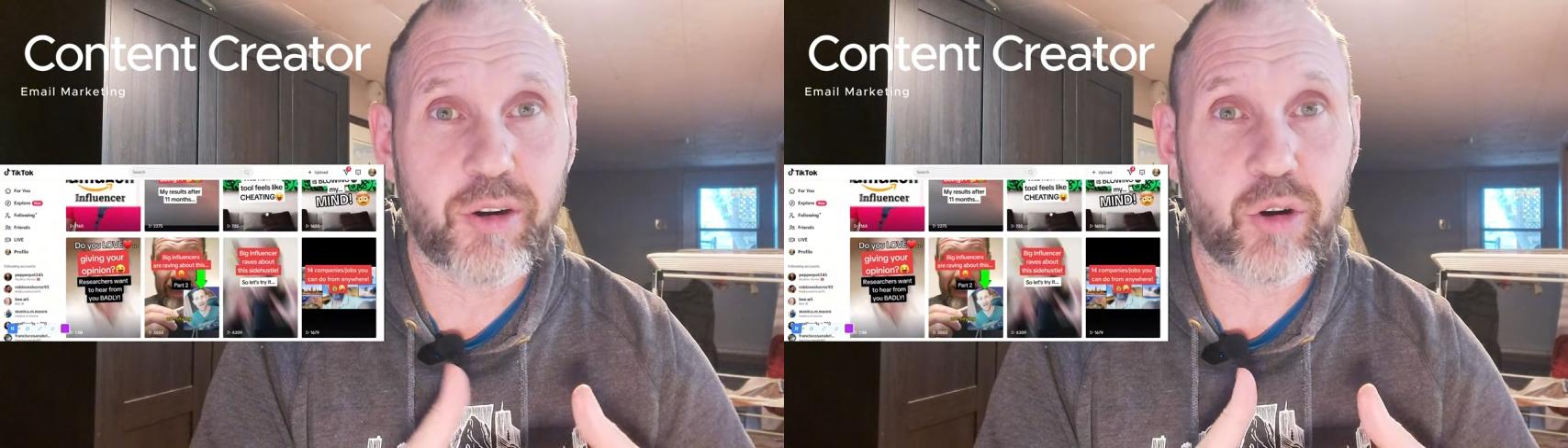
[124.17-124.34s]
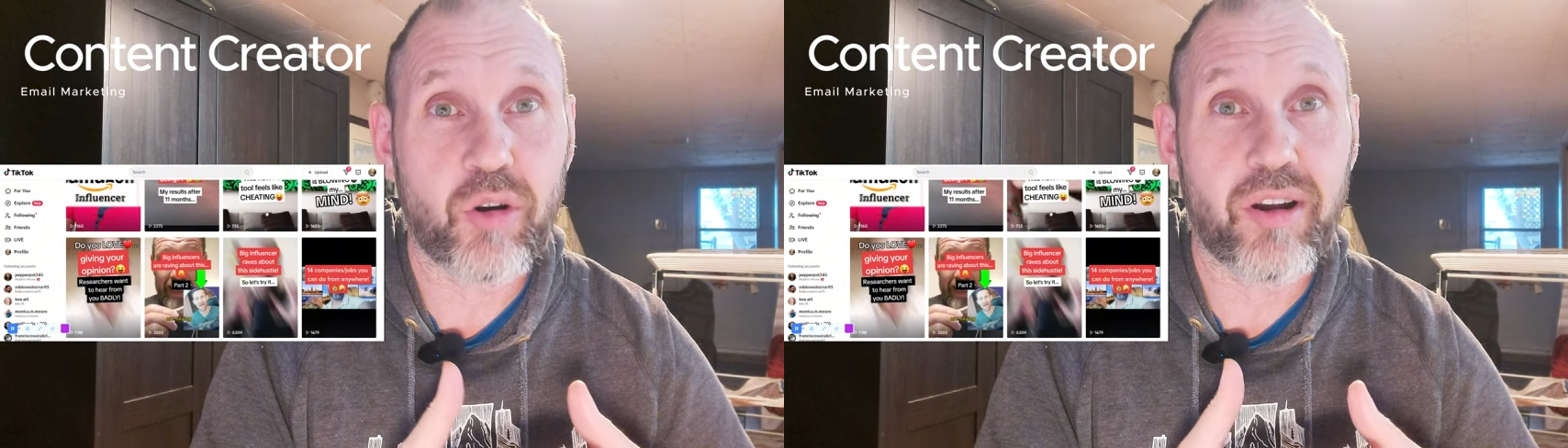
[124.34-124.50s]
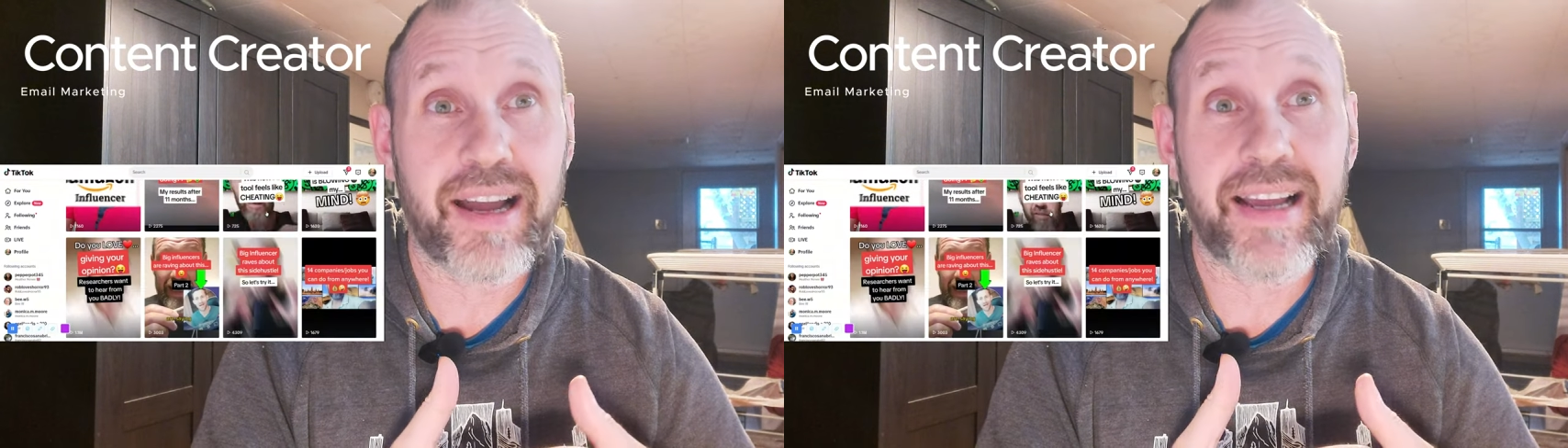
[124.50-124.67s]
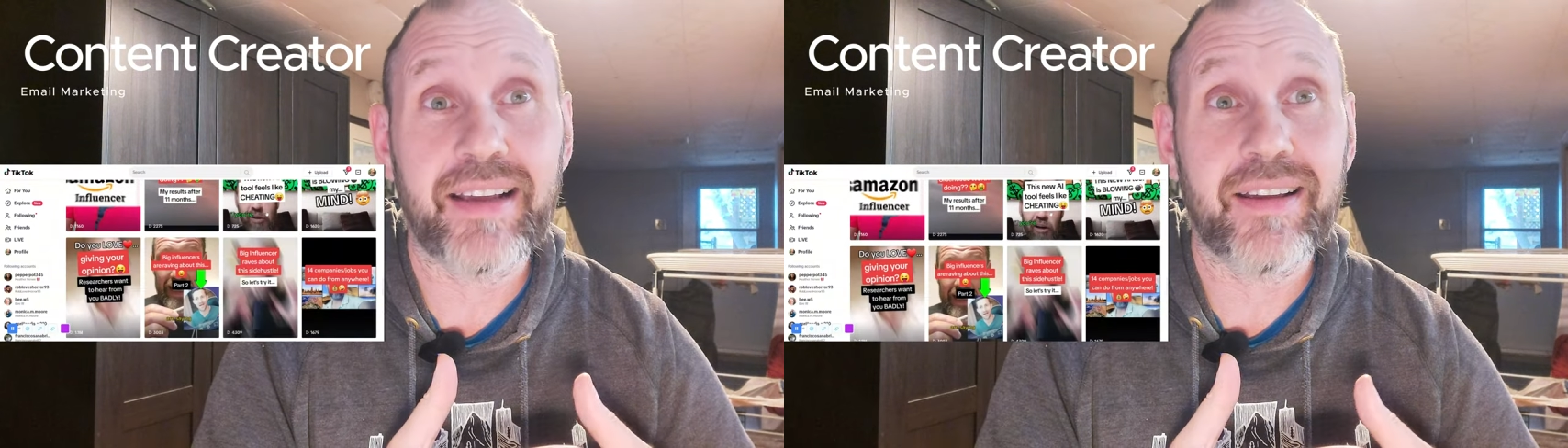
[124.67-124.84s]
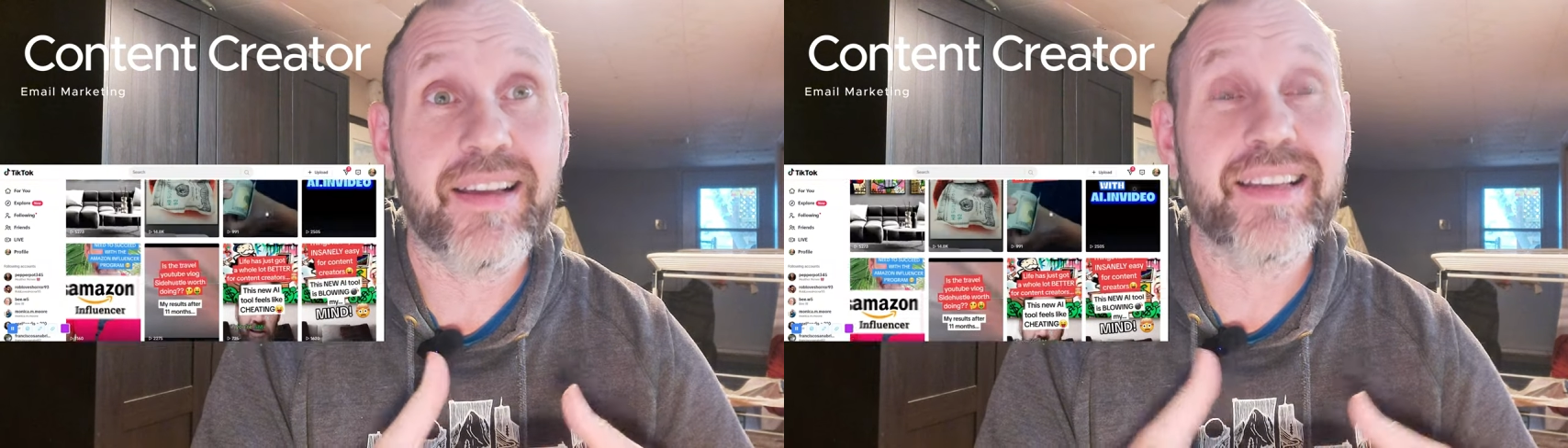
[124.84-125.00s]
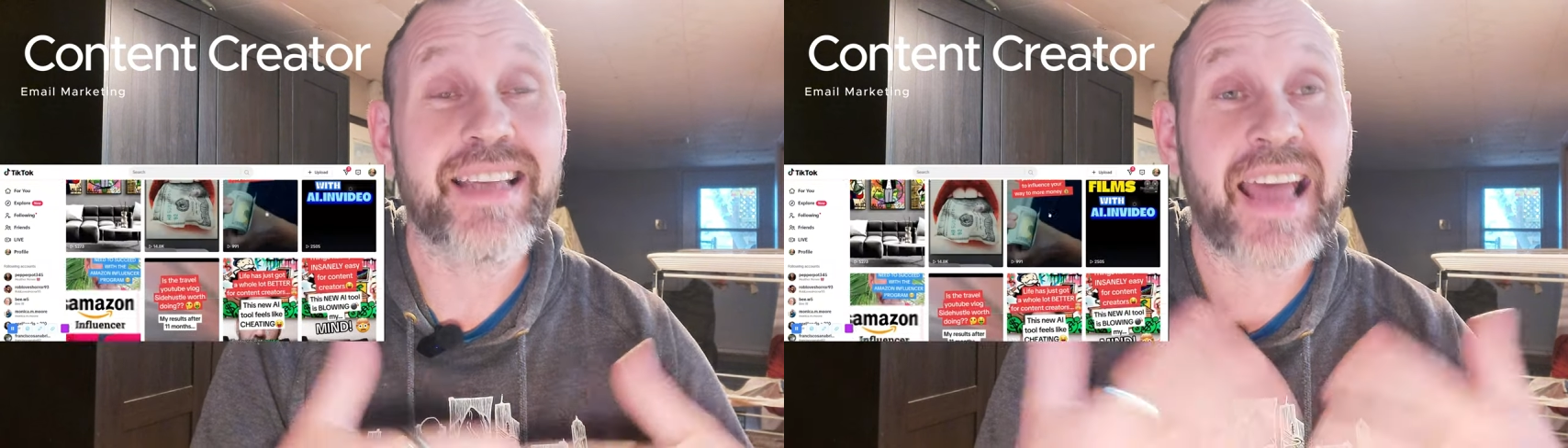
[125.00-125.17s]
or I
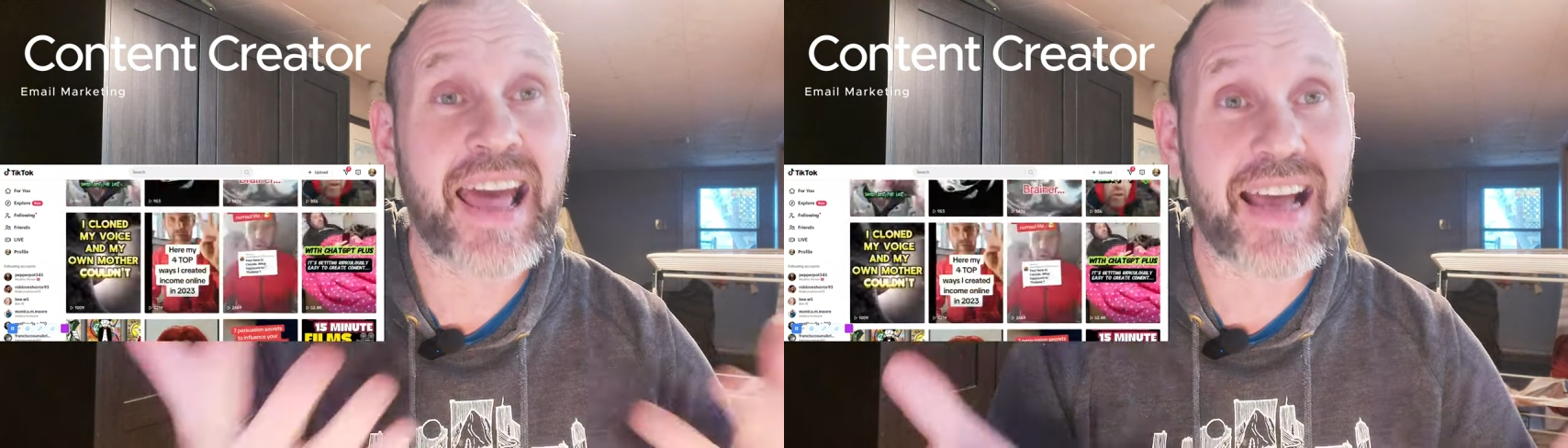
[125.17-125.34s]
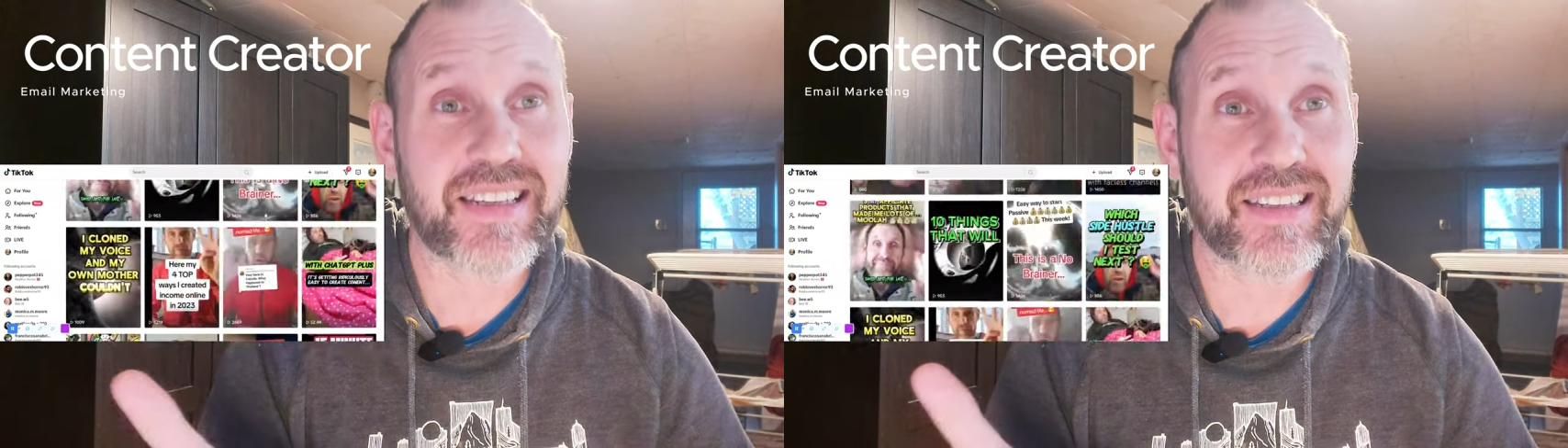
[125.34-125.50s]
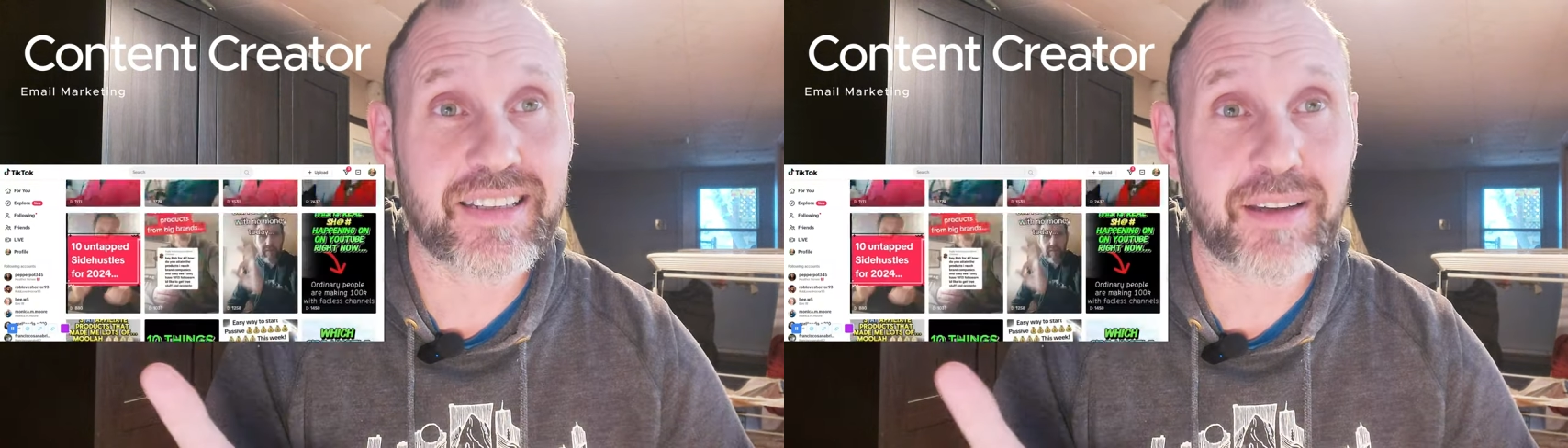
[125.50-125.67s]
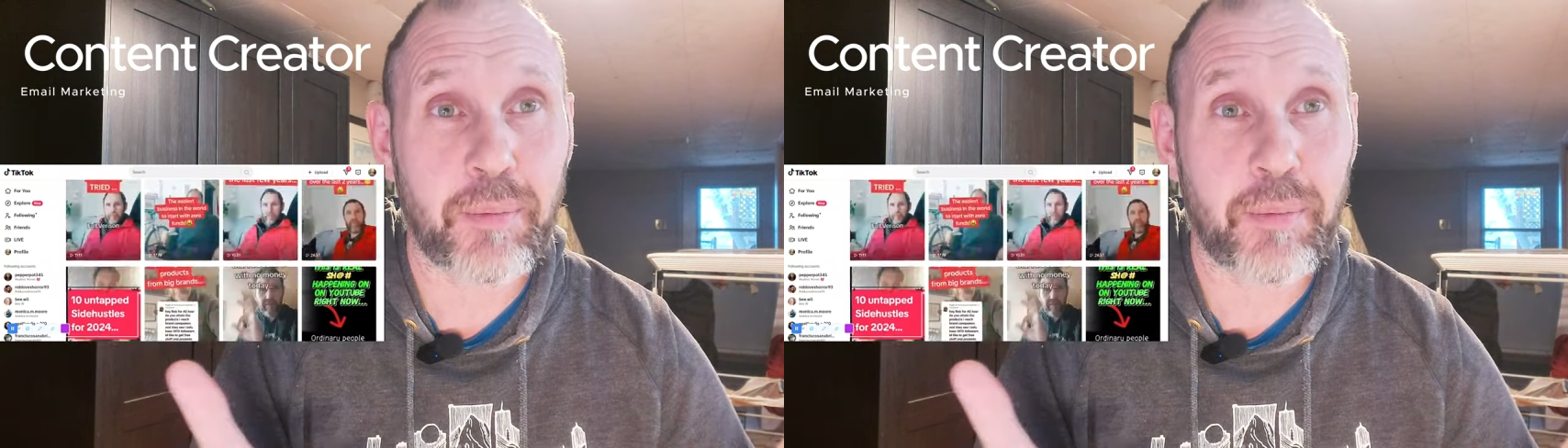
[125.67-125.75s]
test.